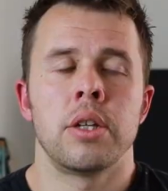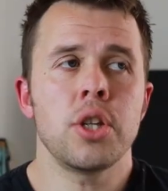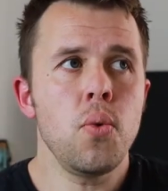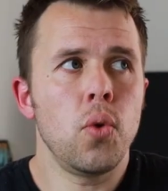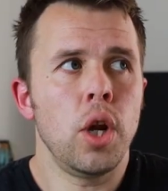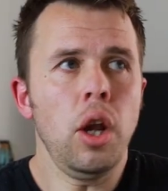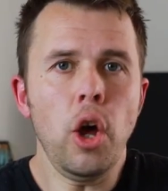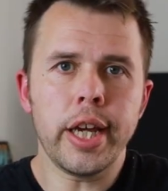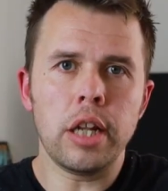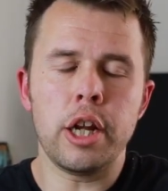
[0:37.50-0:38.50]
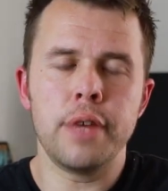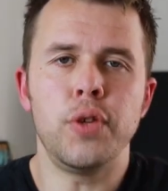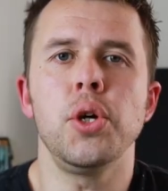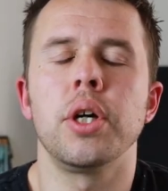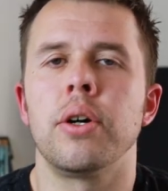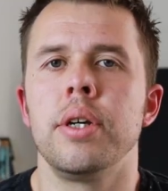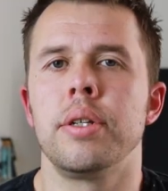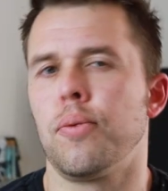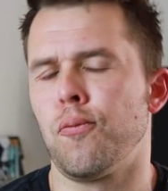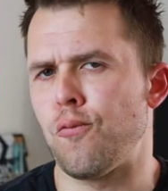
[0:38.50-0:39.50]
So like a lot of you
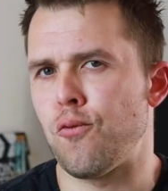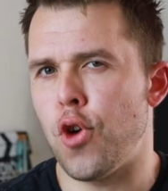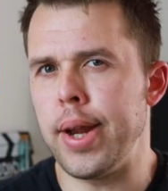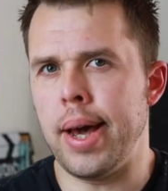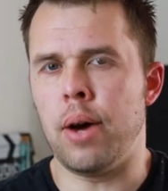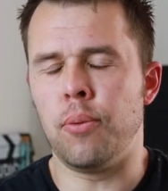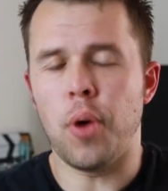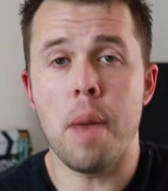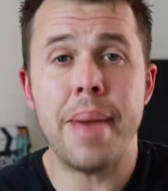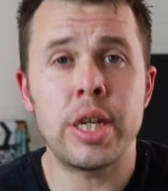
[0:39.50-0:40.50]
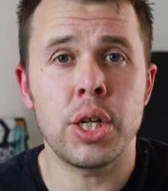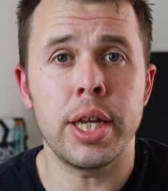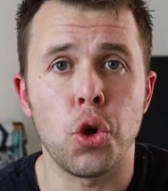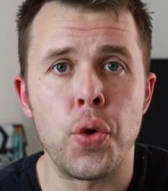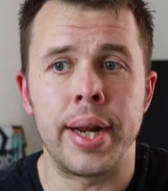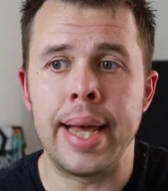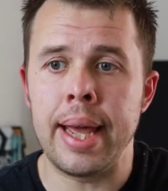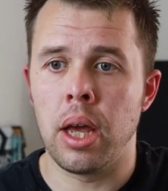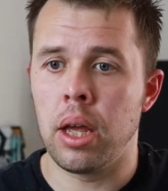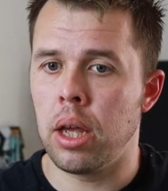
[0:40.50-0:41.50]
guys right now, I'm actually
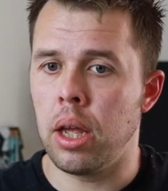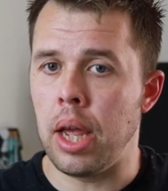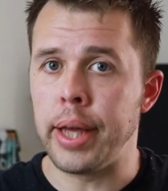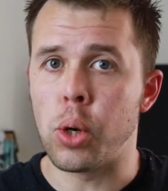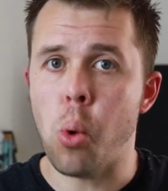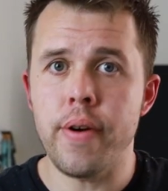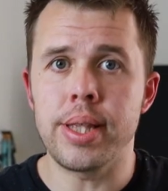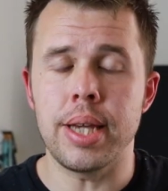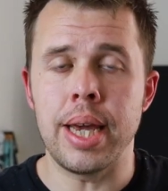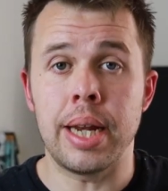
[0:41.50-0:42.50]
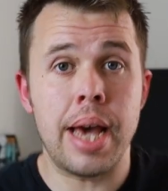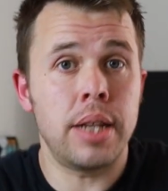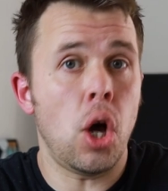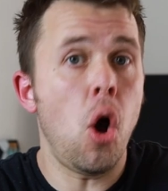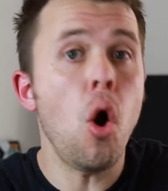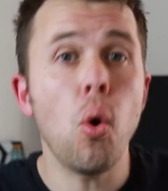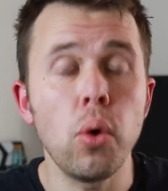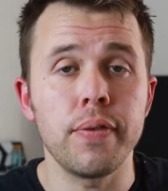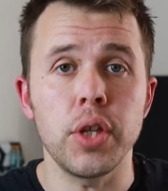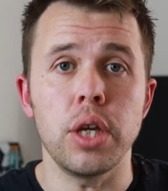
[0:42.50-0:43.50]
currently in quarantine and the
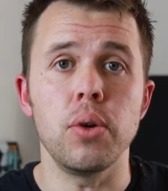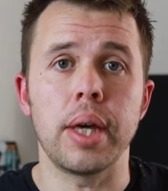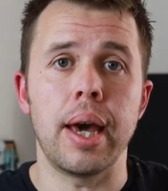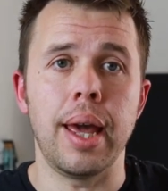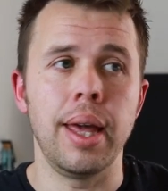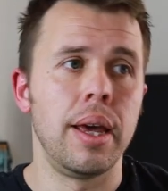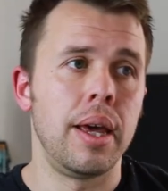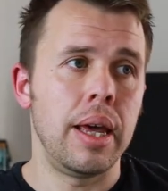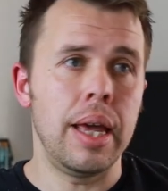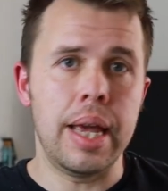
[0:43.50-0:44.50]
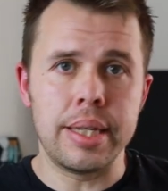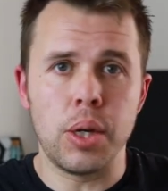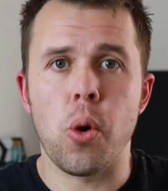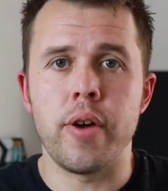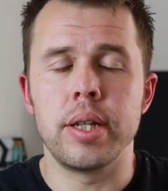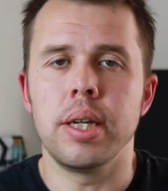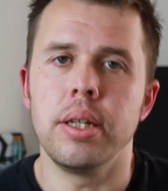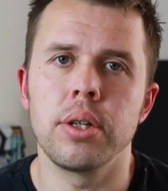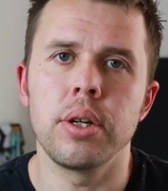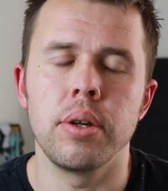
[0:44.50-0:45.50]
whole of the UK is in
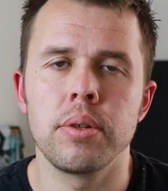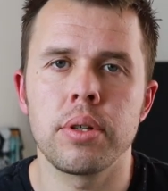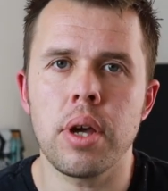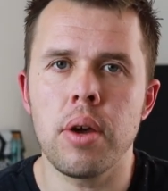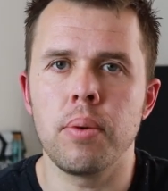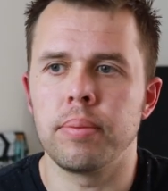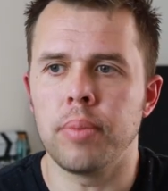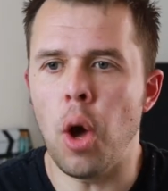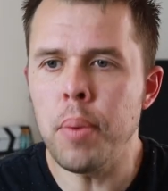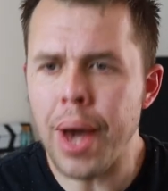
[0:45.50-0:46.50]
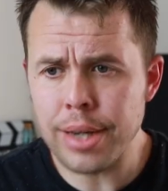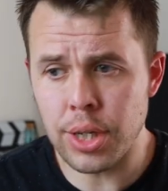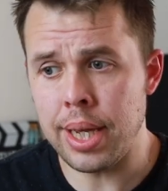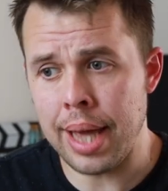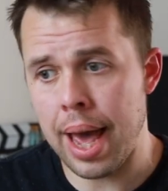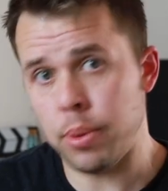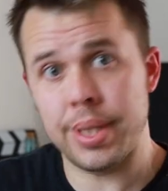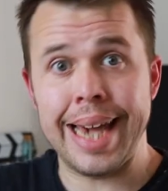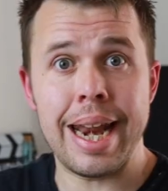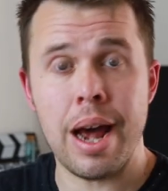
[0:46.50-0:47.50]
quarantine too. So I'm not actually able
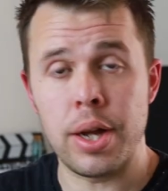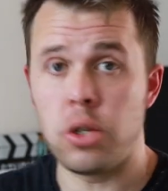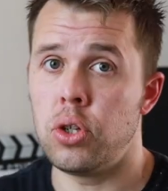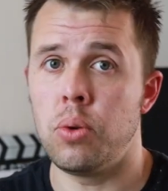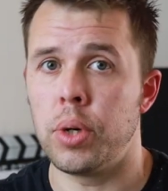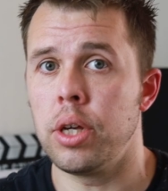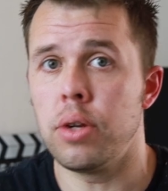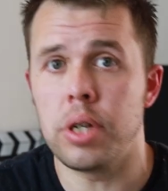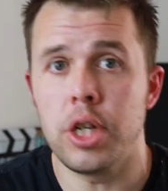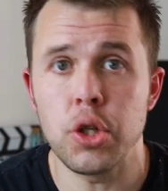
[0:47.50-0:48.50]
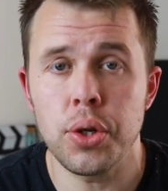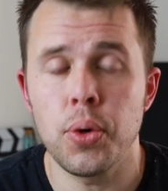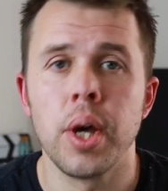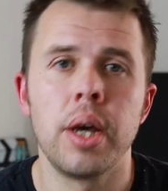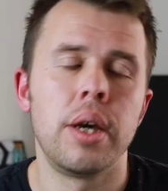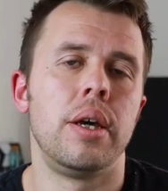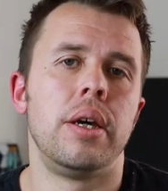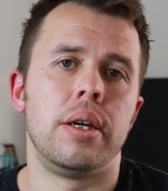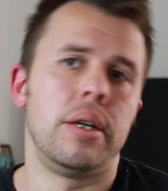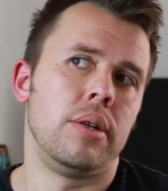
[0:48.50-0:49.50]
to get out and do what I usually do,
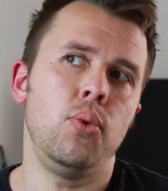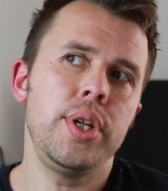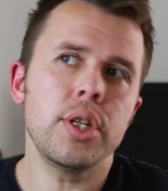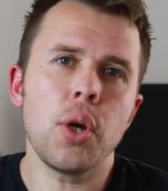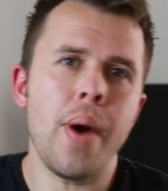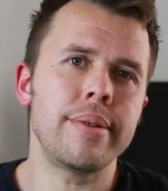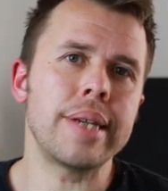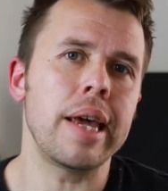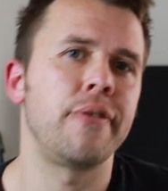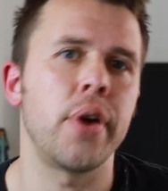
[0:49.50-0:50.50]
which is go out and take